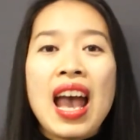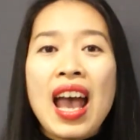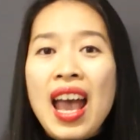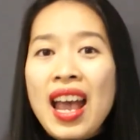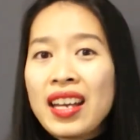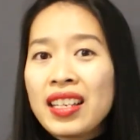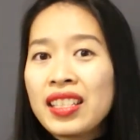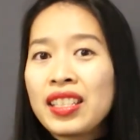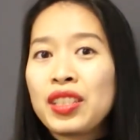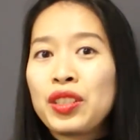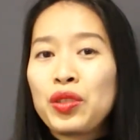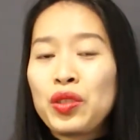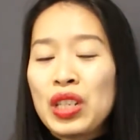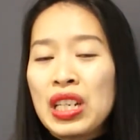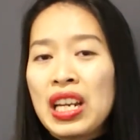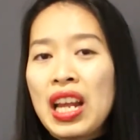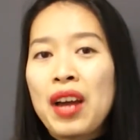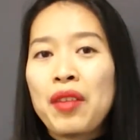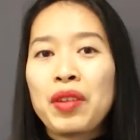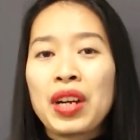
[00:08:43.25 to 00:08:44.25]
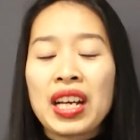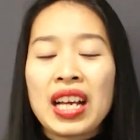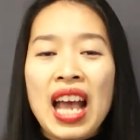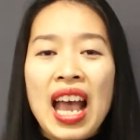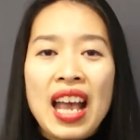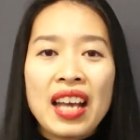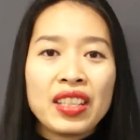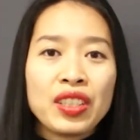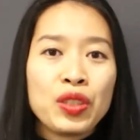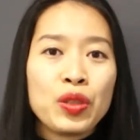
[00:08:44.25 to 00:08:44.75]
as generic
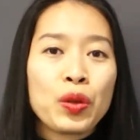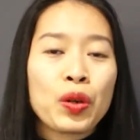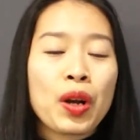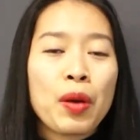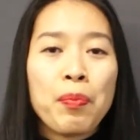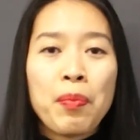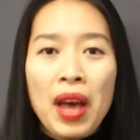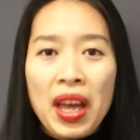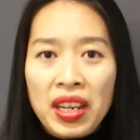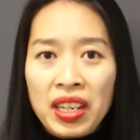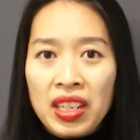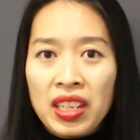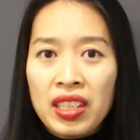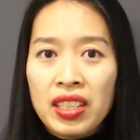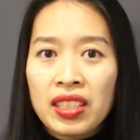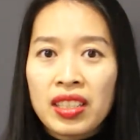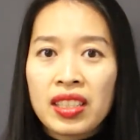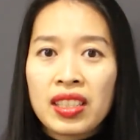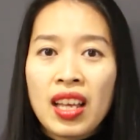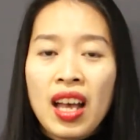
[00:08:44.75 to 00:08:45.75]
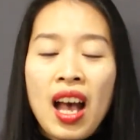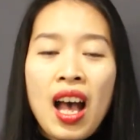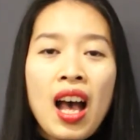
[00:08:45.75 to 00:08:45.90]
as your competitors.